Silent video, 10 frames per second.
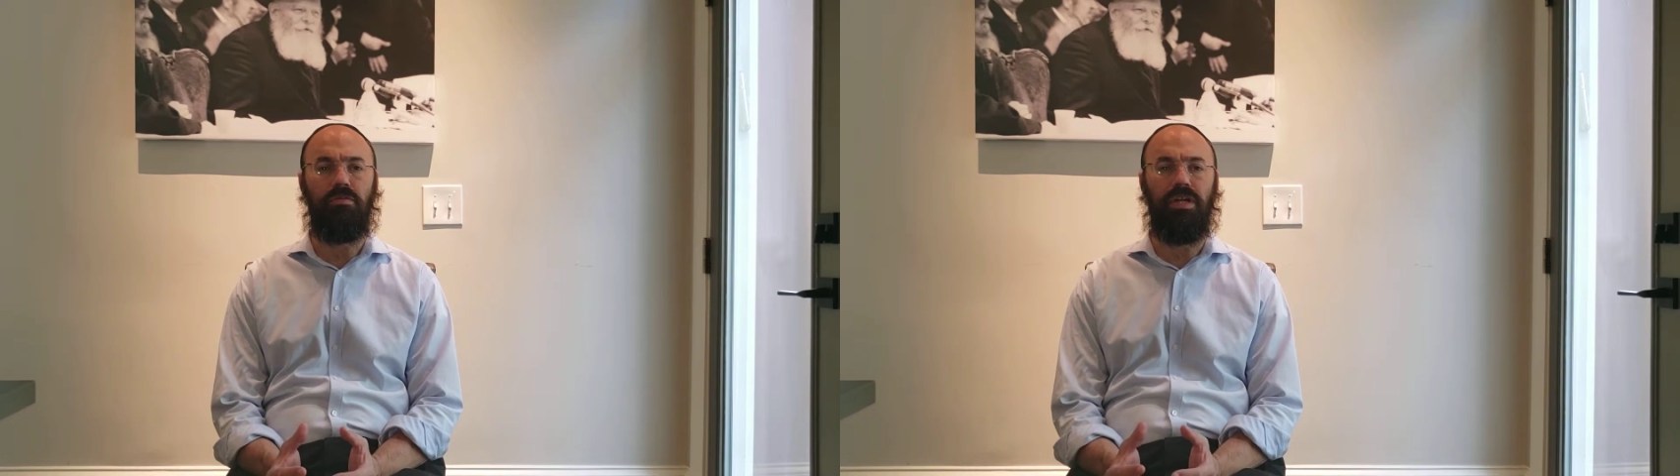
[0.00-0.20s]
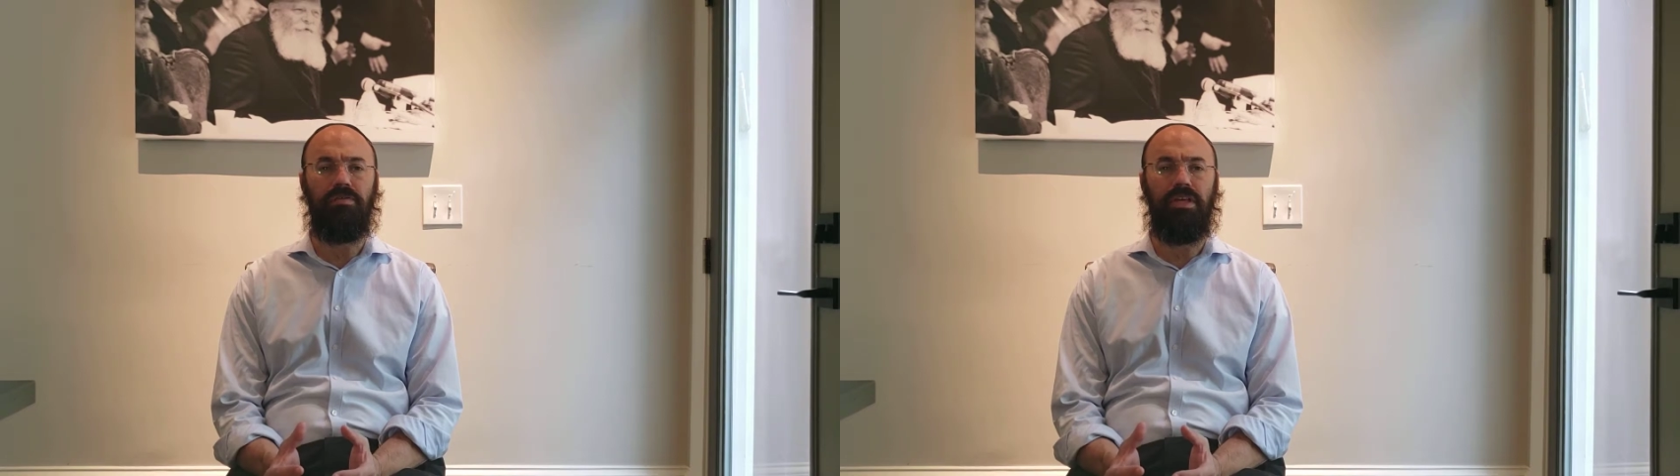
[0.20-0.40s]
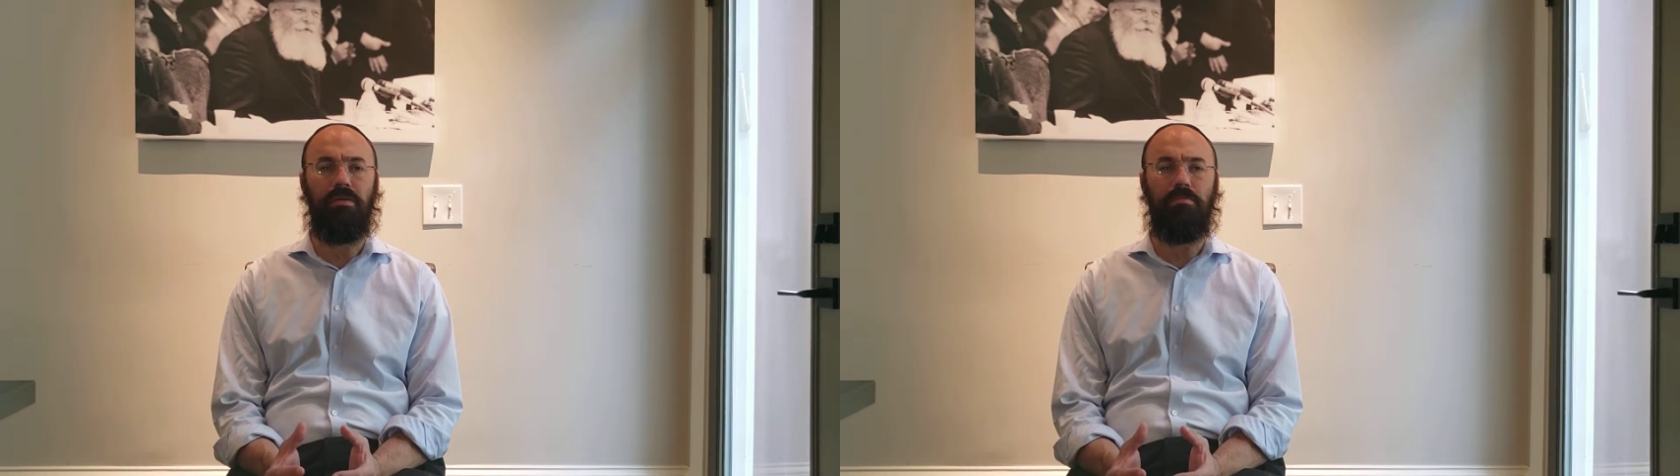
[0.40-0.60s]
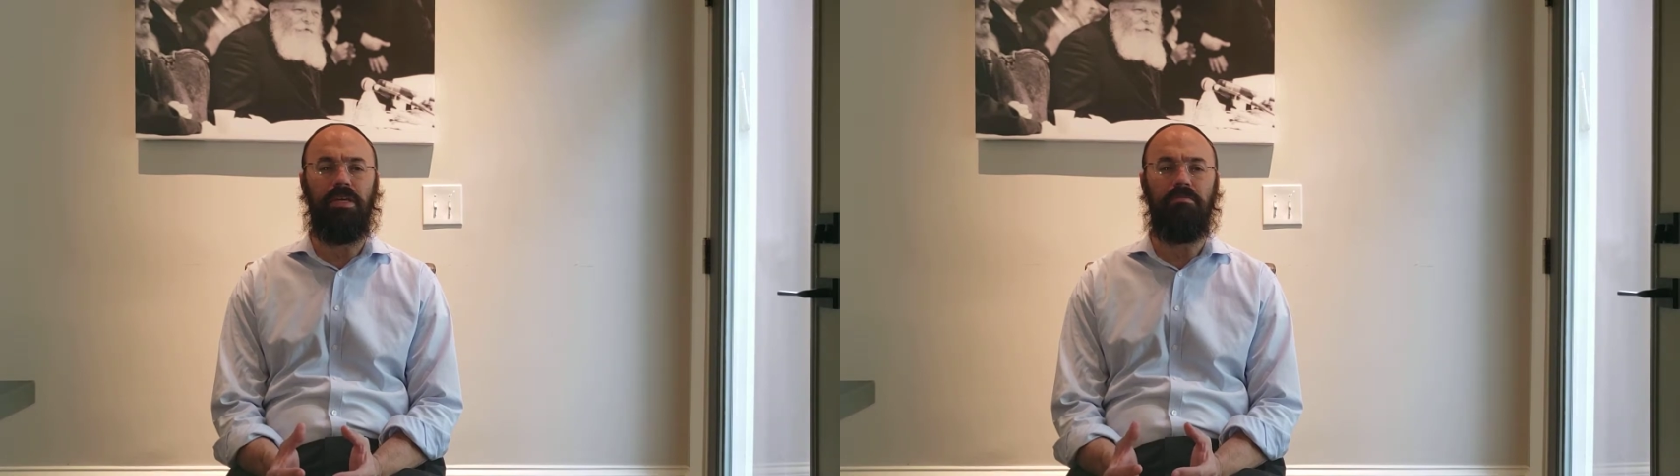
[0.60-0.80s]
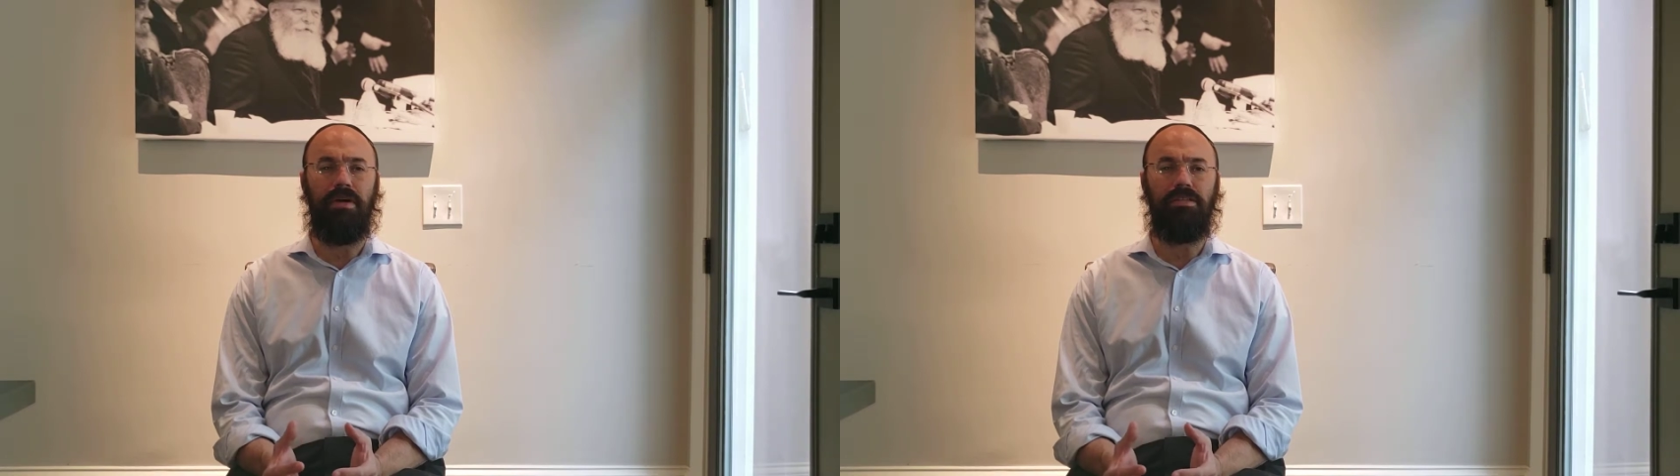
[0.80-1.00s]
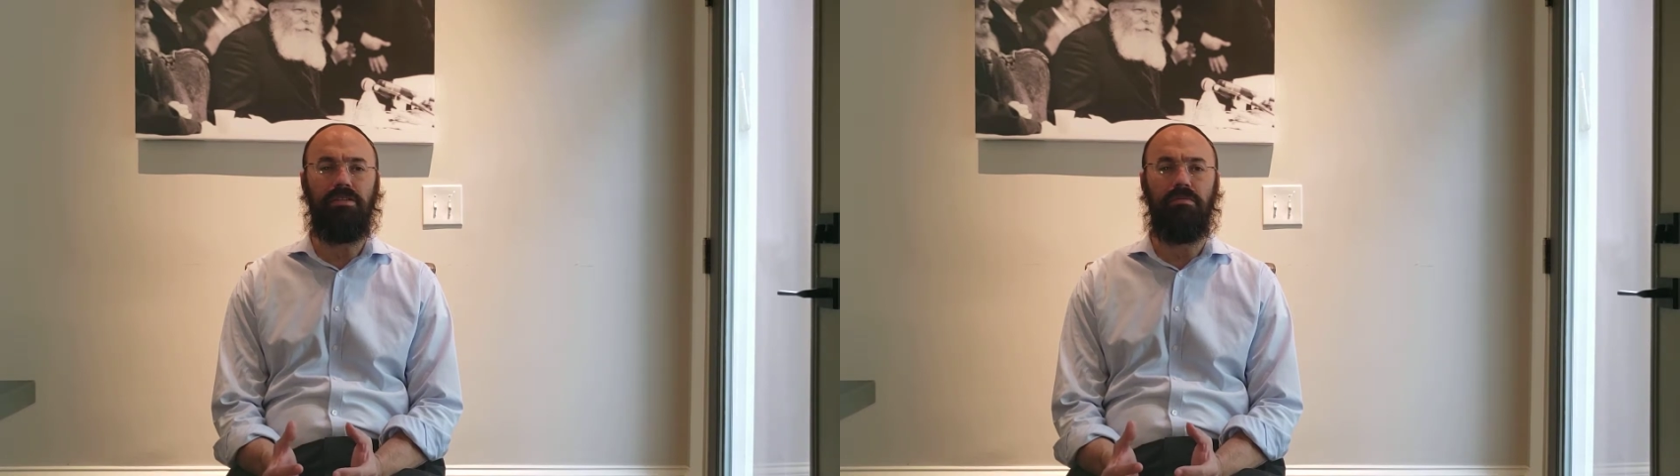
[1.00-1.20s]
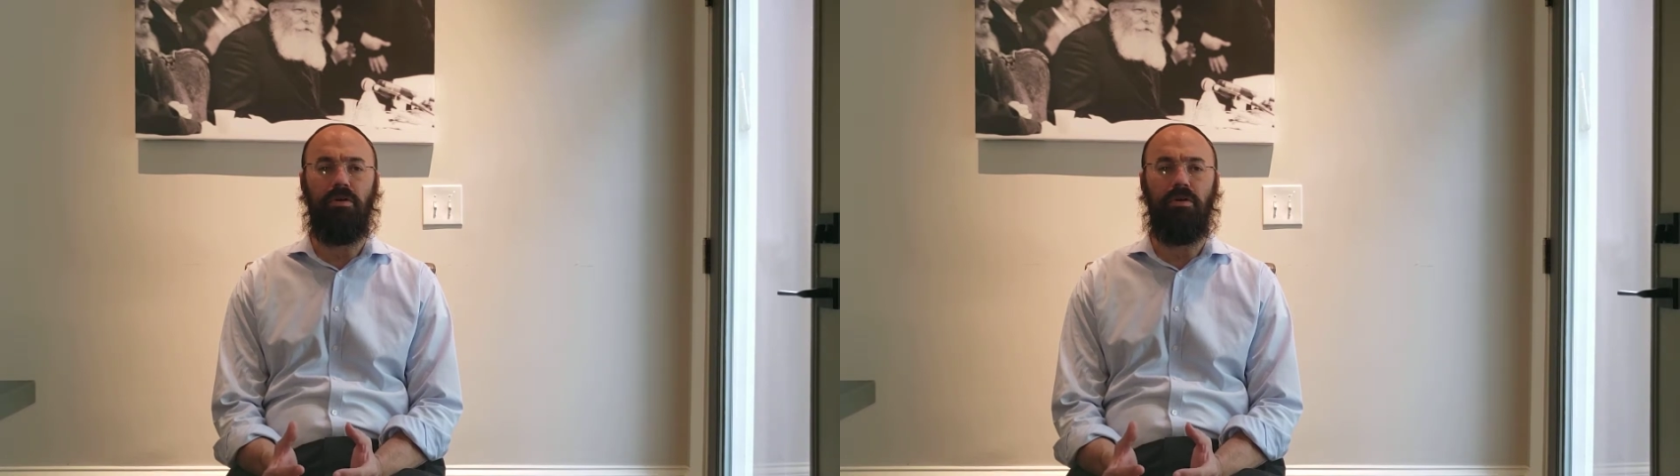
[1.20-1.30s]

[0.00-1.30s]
whatever they may be, mental,